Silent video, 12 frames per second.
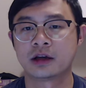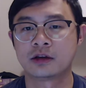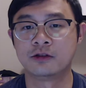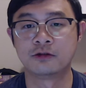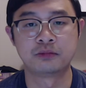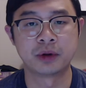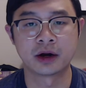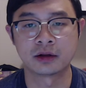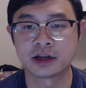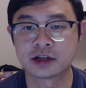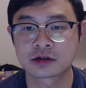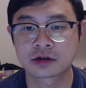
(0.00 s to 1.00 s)
you've
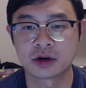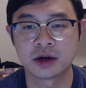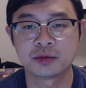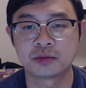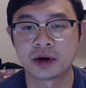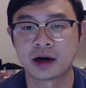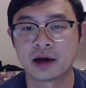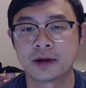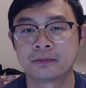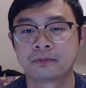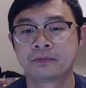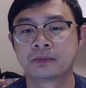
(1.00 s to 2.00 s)
barely scraped by,
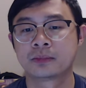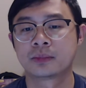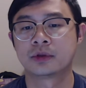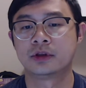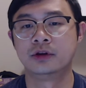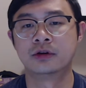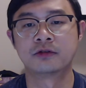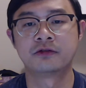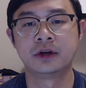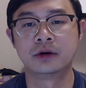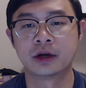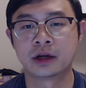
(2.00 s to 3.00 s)
you don't
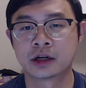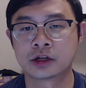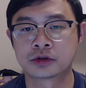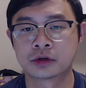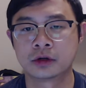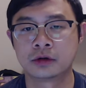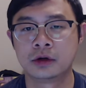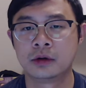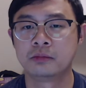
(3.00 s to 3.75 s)
feel in control,